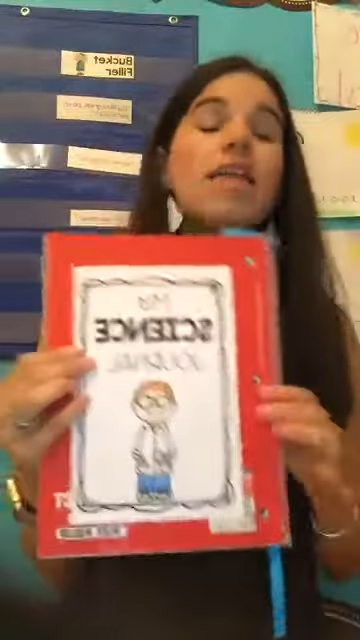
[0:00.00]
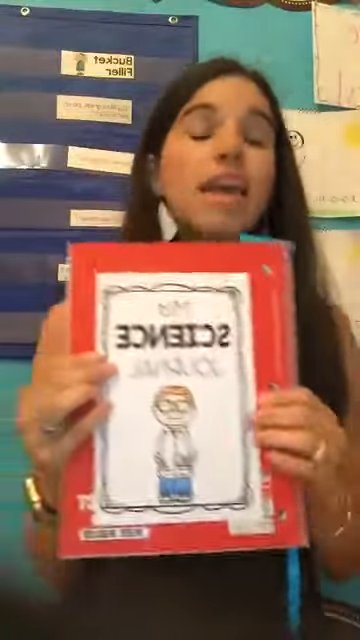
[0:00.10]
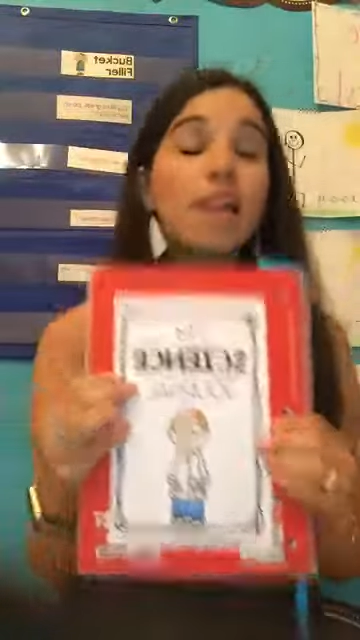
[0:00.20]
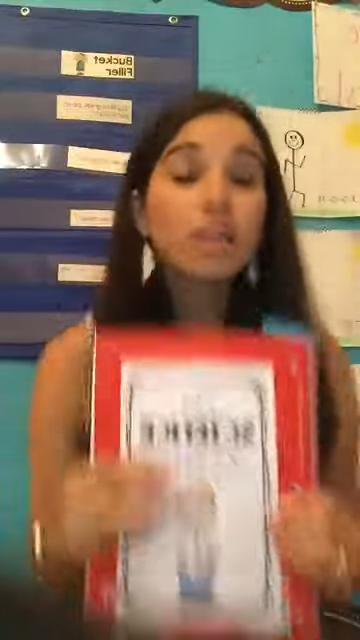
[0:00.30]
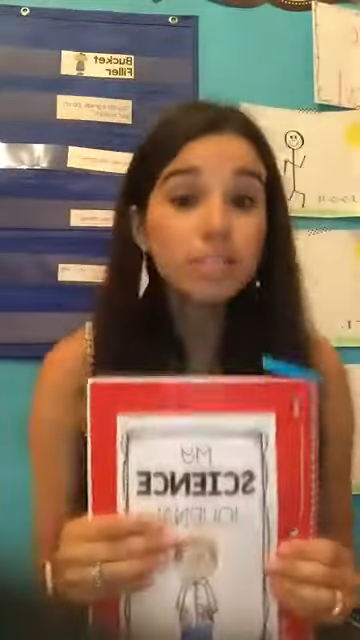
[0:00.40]

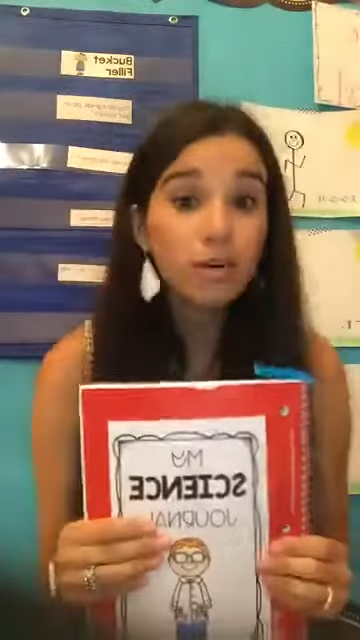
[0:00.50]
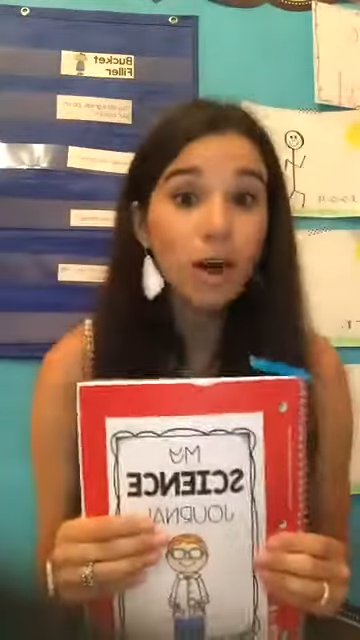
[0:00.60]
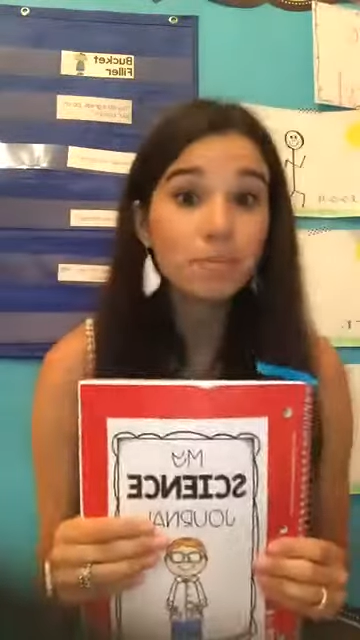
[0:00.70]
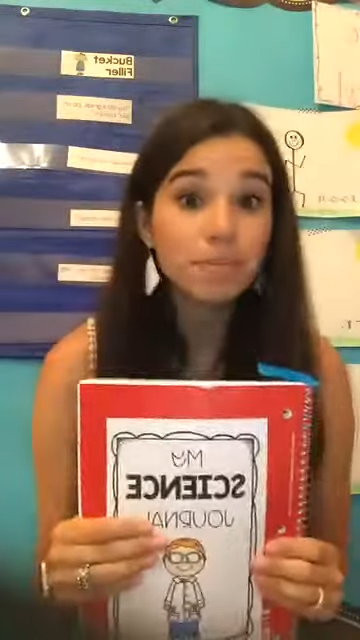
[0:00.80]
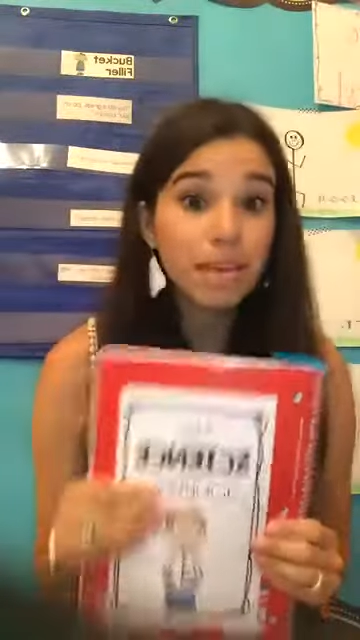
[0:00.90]
That also
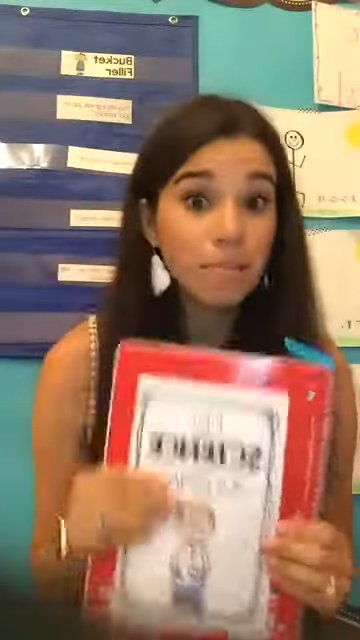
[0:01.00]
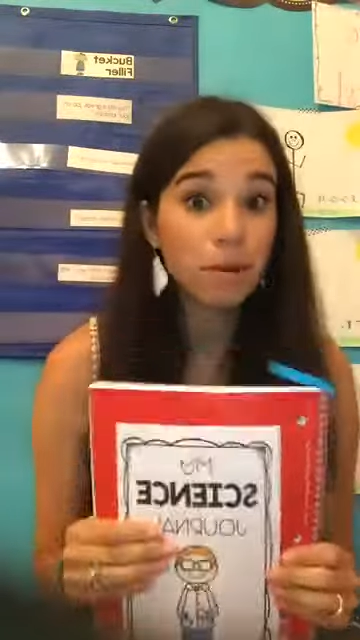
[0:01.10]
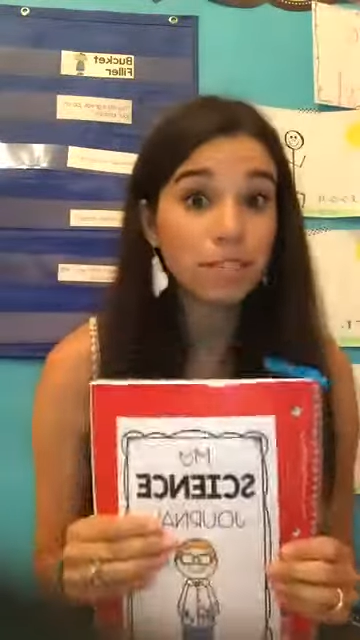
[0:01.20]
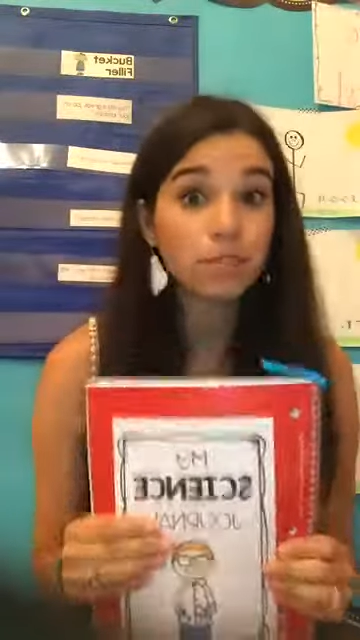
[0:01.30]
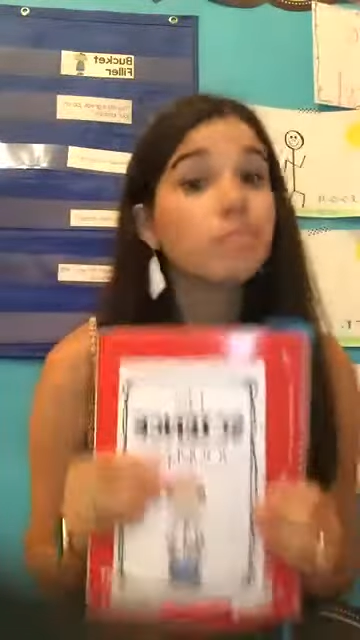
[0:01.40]
helped keep
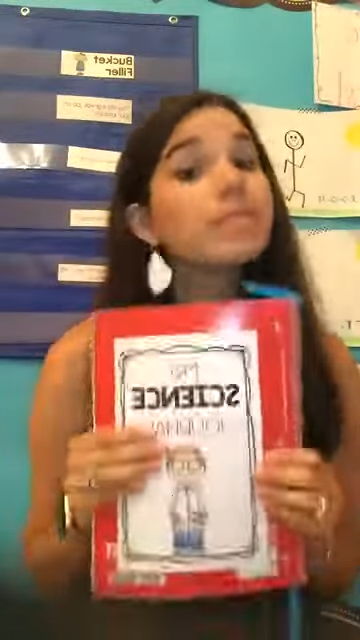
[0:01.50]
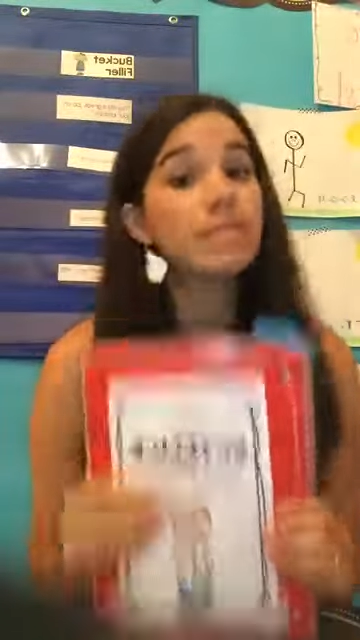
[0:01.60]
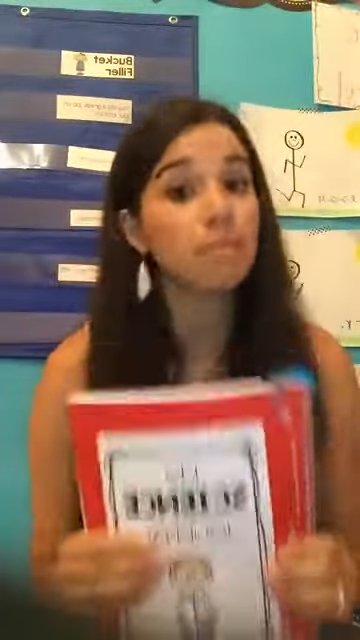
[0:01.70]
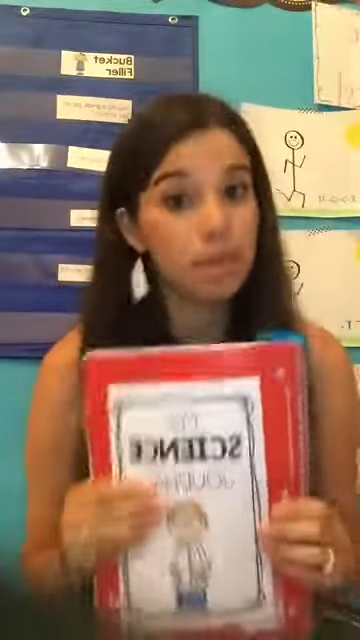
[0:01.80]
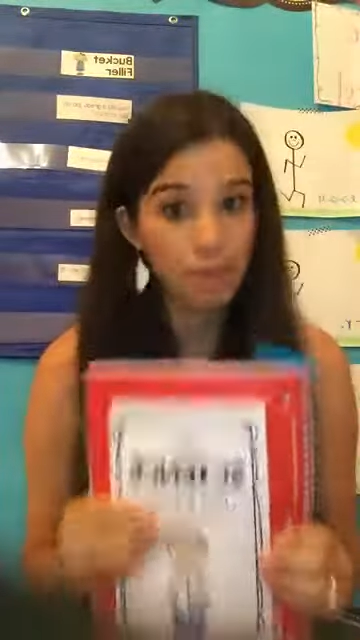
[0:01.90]
us from
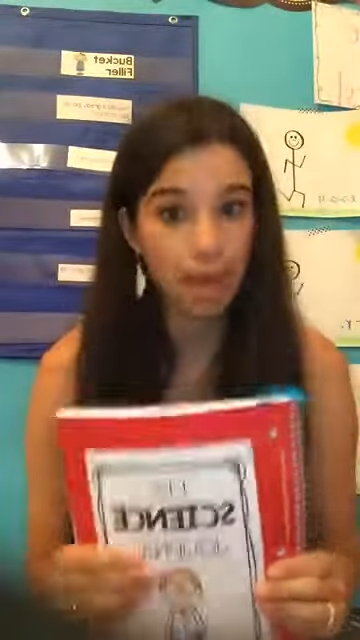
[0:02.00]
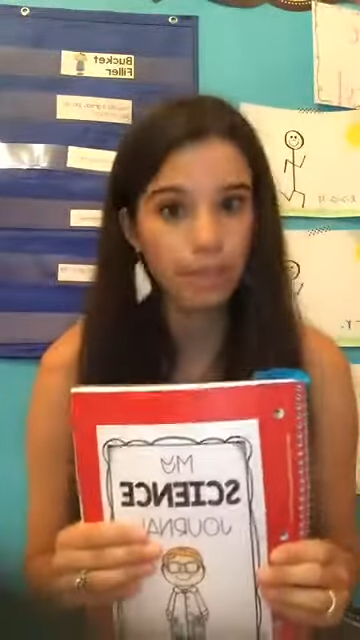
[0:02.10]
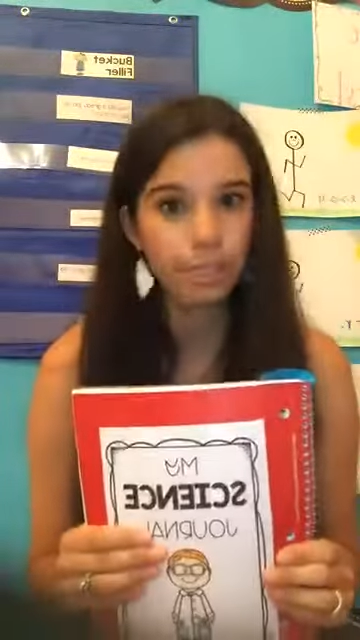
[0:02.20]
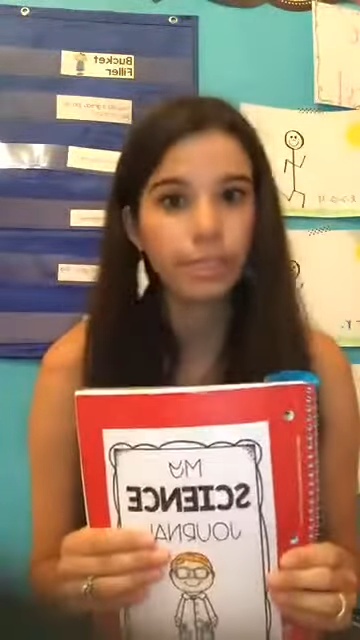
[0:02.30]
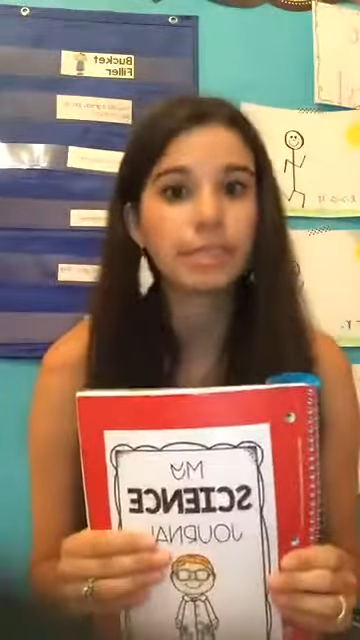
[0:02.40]
skipping
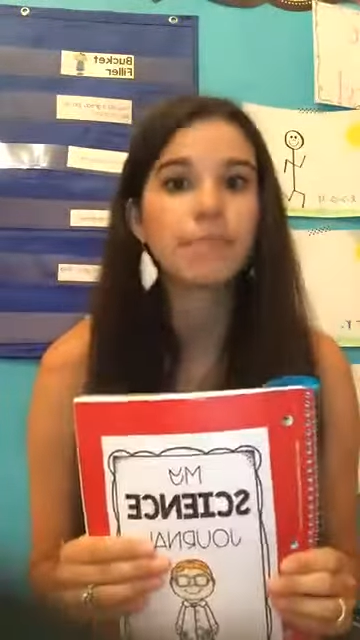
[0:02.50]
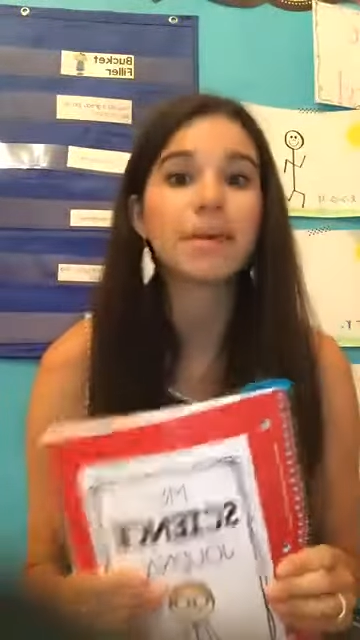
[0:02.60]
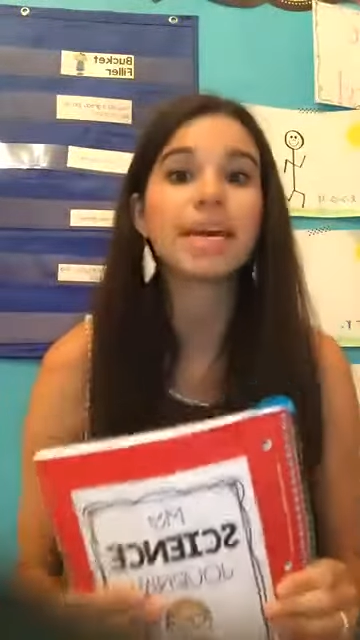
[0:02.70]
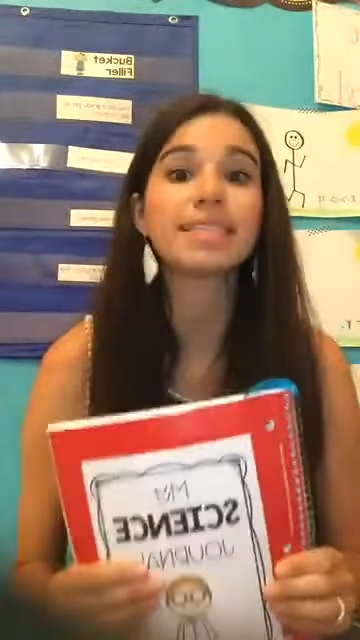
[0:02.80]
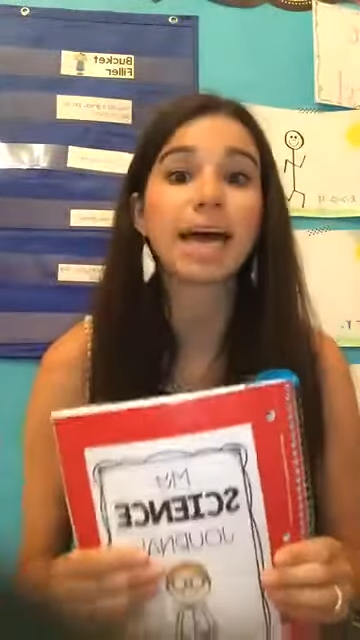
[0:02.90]
pages,
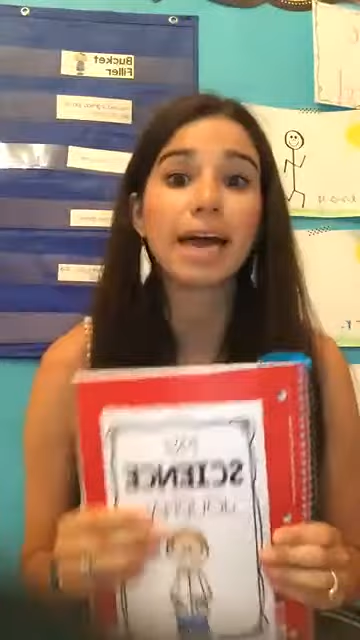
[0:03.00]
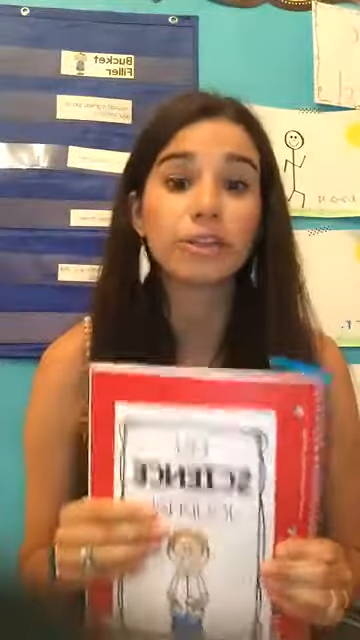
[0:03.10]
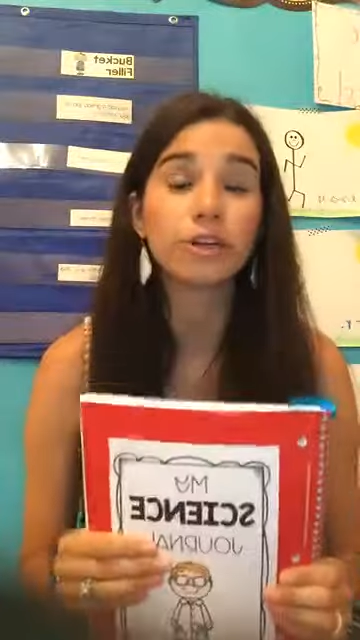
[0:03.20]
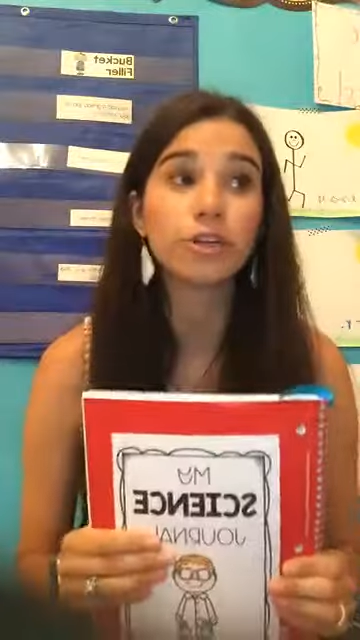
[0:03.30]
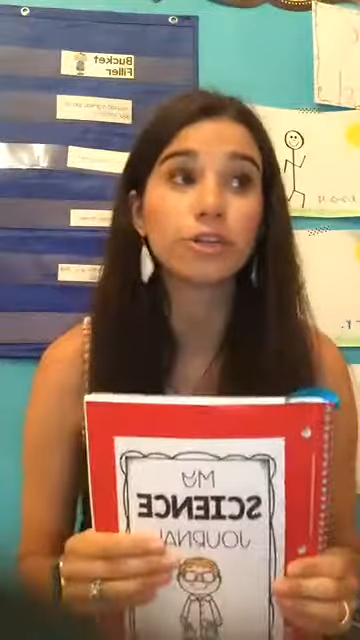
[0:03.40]
because I
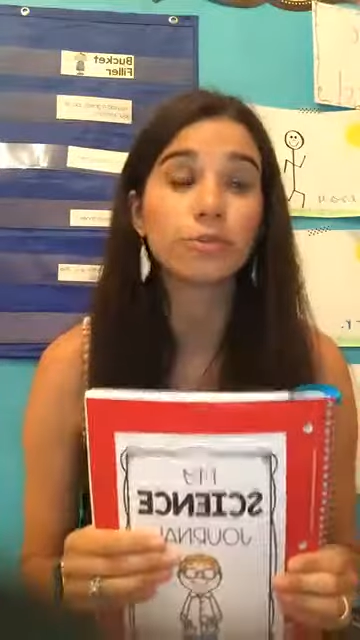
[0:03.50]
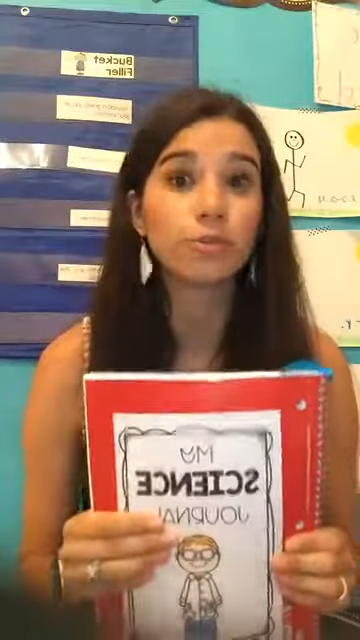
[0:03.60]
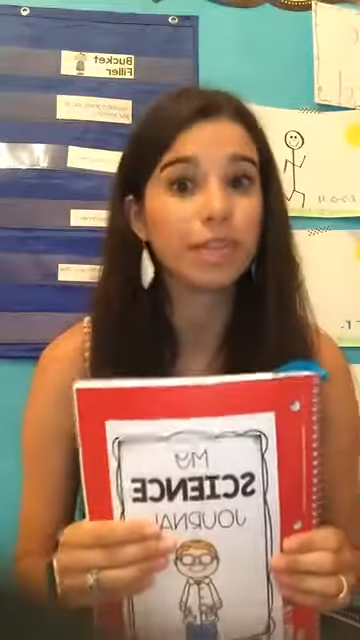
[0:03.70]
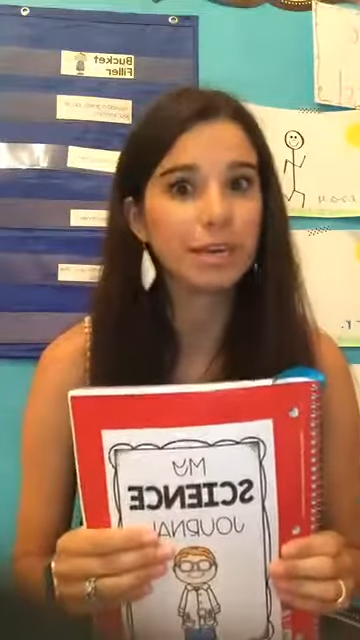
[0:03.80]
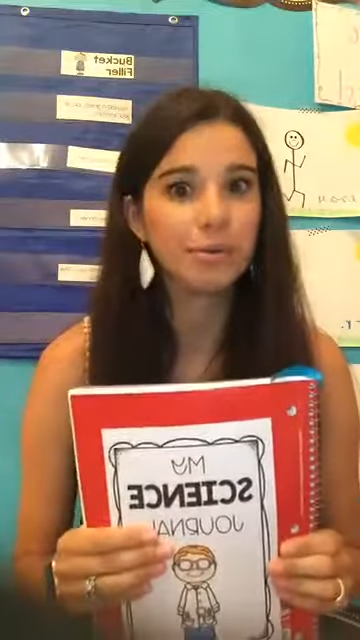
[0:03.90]
learned
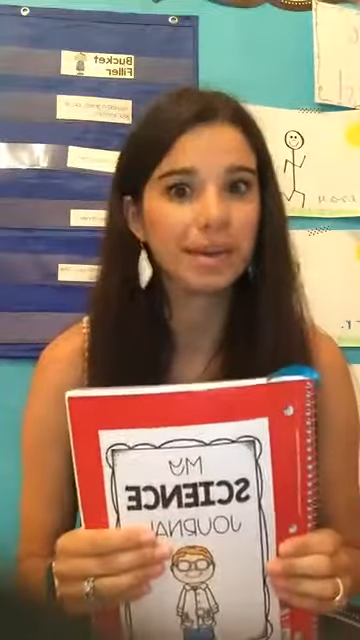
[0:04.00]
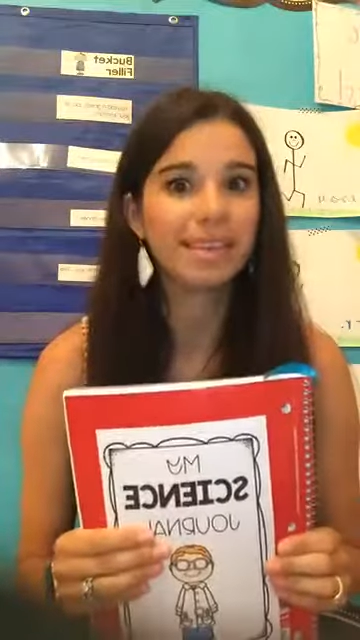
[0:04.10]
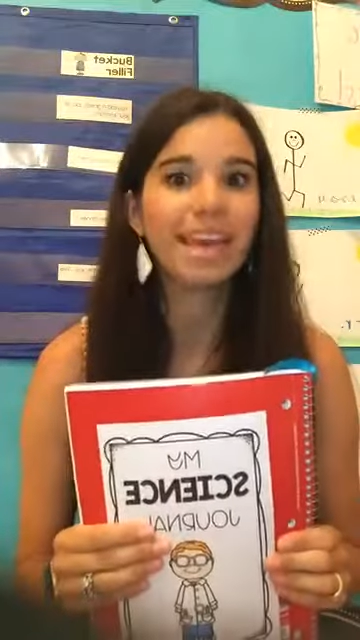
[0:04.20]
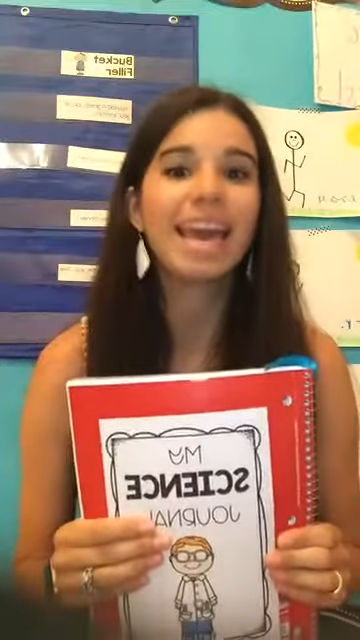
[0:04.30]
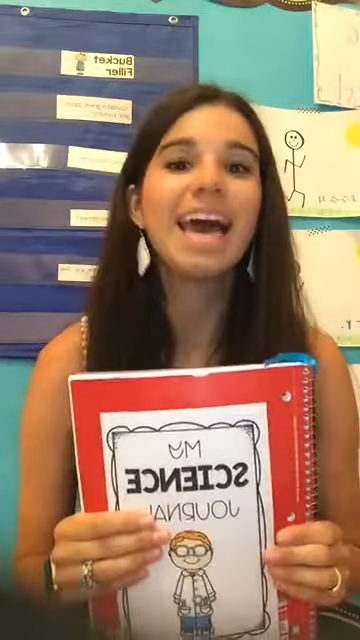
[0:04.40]
really quickly,